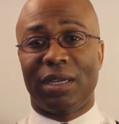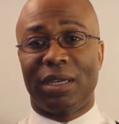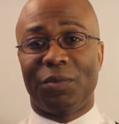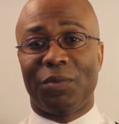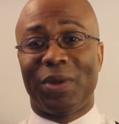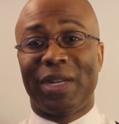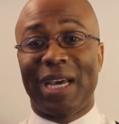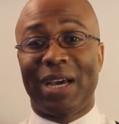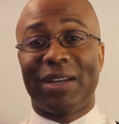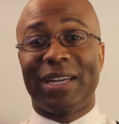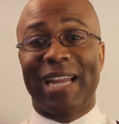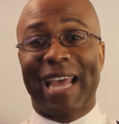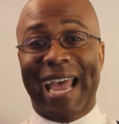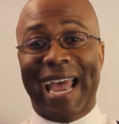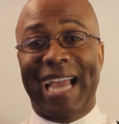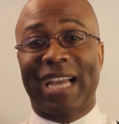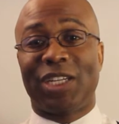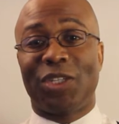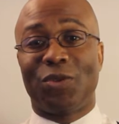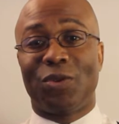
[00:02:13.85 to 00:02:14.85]
Without an
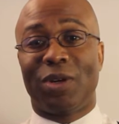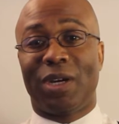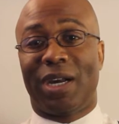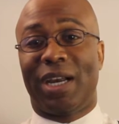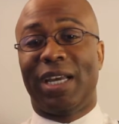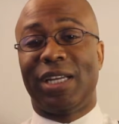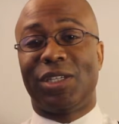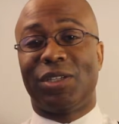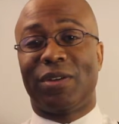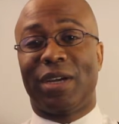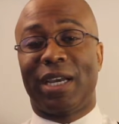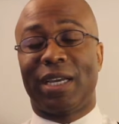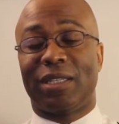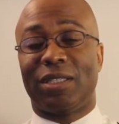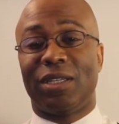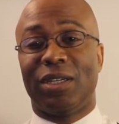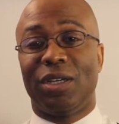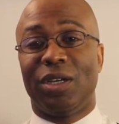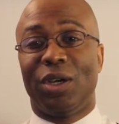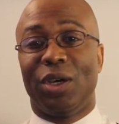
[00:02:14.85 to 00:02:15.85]
actual
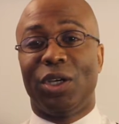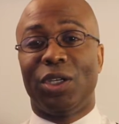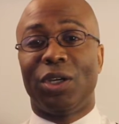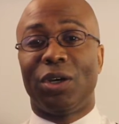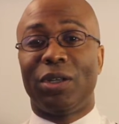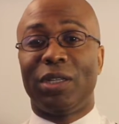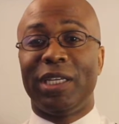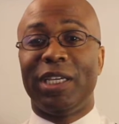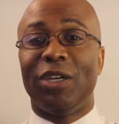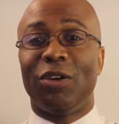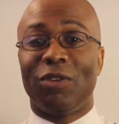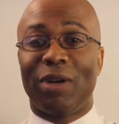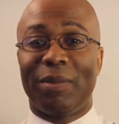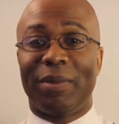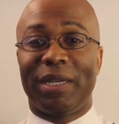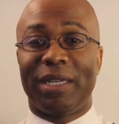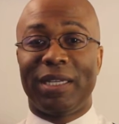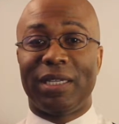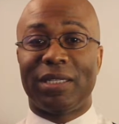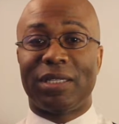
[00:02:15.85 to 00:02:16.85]
contract, your legal
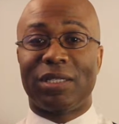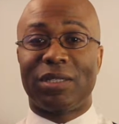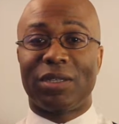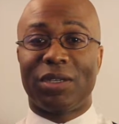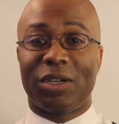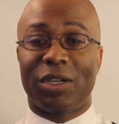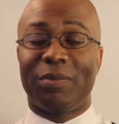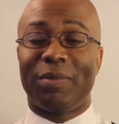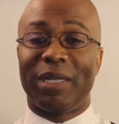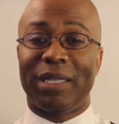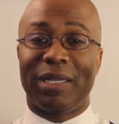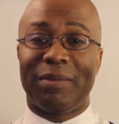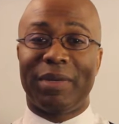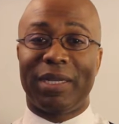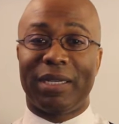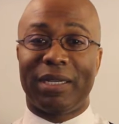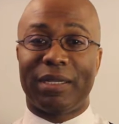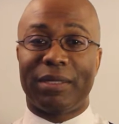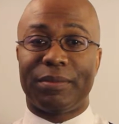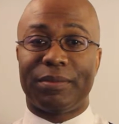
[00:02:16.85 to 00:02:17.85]
remedies could be
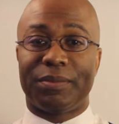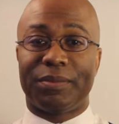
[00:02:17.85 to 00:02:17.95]
limited.